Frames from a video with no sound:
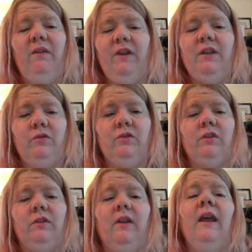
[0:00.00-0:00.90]
If he
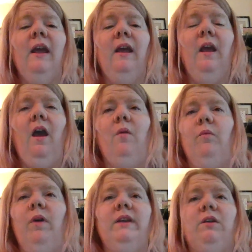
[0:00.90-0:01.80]
doesn't,
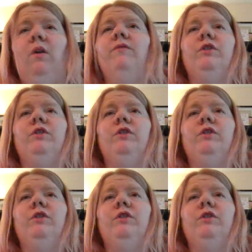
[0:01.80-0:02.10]
and we're sort of